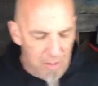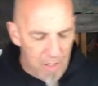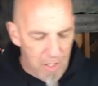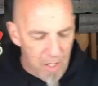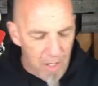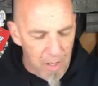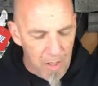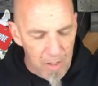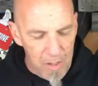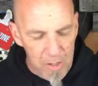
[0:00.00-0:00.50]

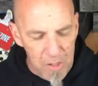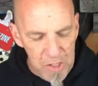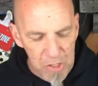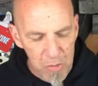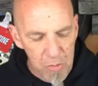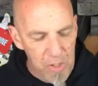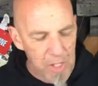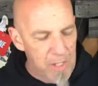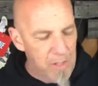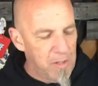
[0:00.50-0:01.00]

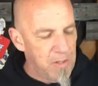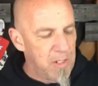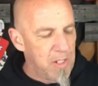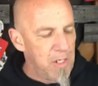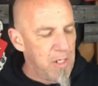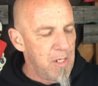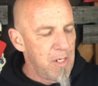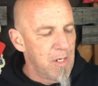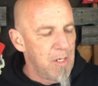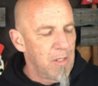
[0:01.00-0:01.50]
You get
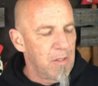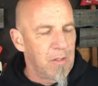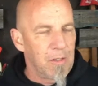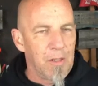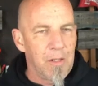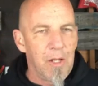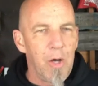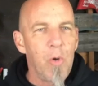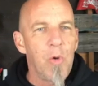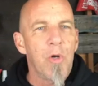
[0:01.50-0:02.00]
the
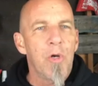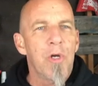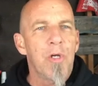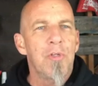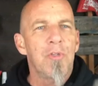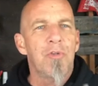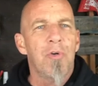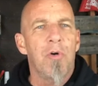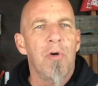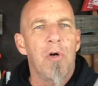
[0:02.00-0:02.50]
lower
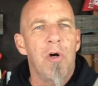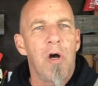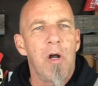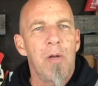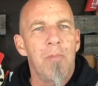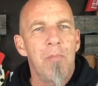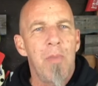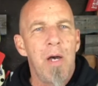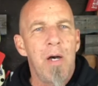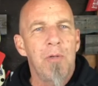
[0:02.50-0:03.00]
control
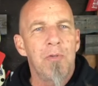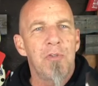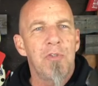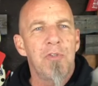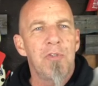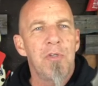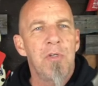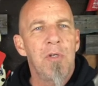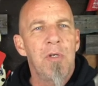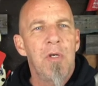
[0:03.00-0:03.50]
arm
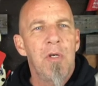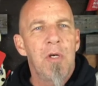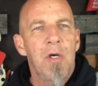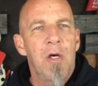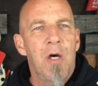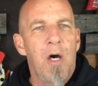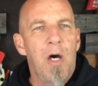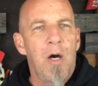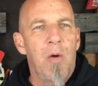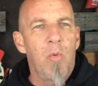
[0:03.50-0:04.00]
mounts
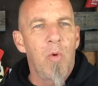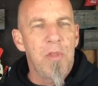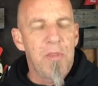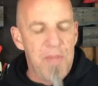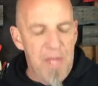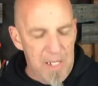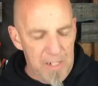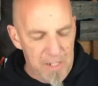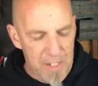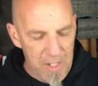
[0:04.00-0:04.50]

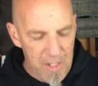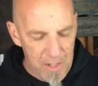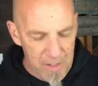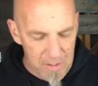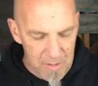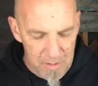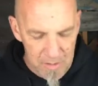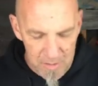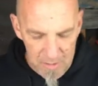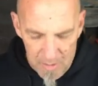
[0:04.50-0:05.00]
with that
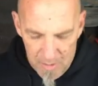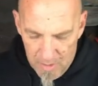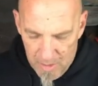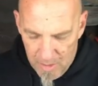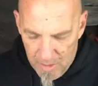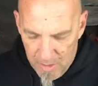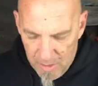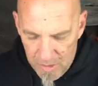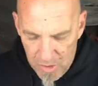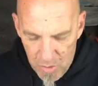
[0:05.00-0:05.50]
kit.
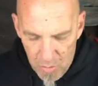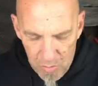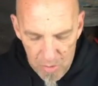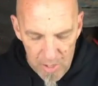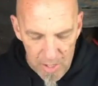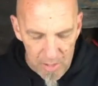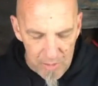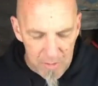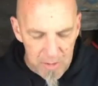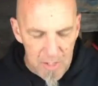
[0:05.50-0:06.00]
You
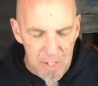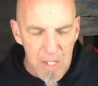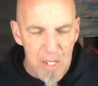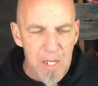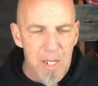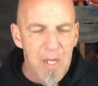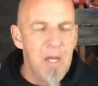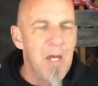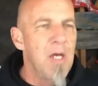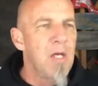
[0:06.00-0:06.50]
get
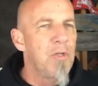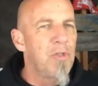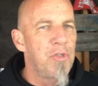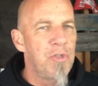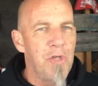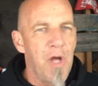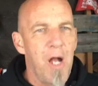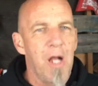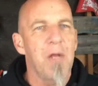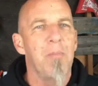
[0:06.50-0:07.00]
the
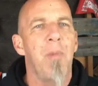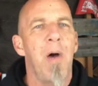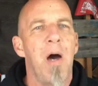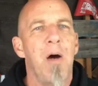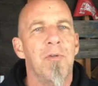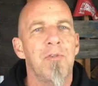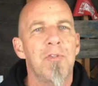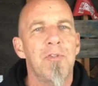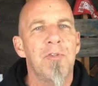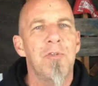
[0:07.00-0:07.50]
shock
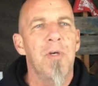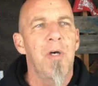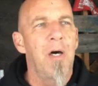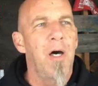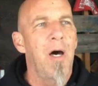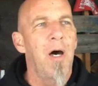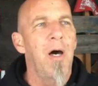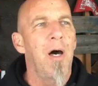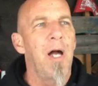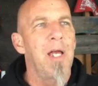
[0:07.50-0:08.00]
mounts.
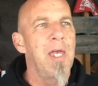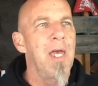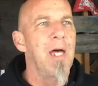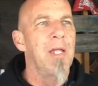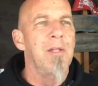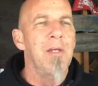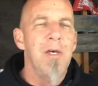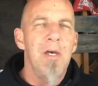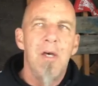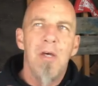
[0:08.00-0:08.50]

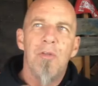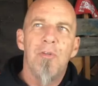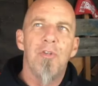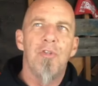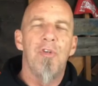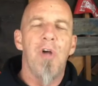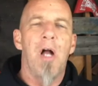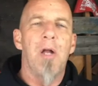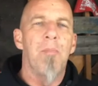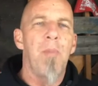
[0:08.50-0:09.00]
Again, the
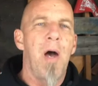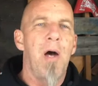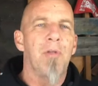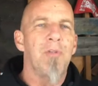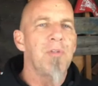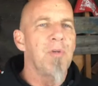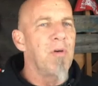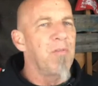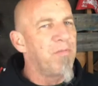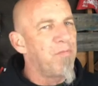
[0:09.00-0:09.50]
shock
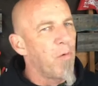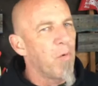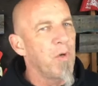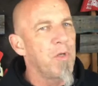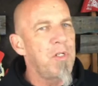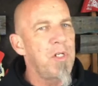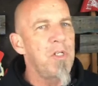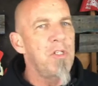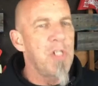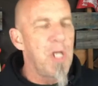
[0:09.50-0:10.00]
mounts for
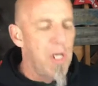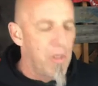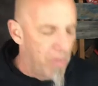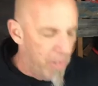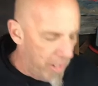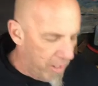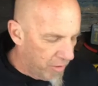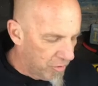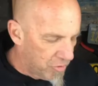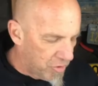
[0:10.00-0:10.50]
a TJ
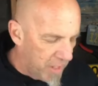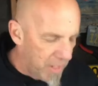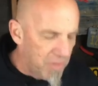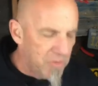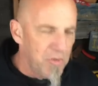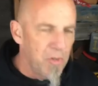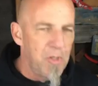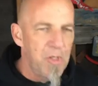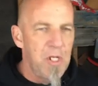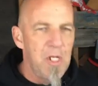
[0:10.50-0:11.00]
or an
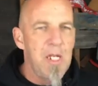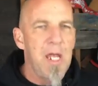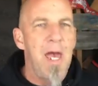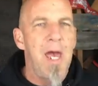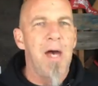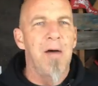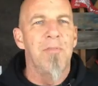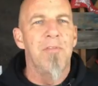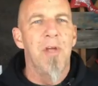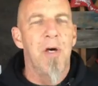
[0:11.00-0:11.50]
LJ, so you need to
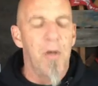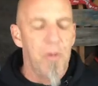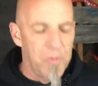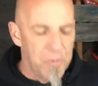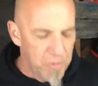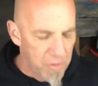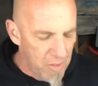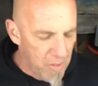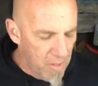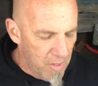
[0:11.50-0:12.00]
have
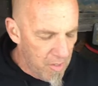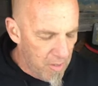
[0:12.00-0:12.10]
those.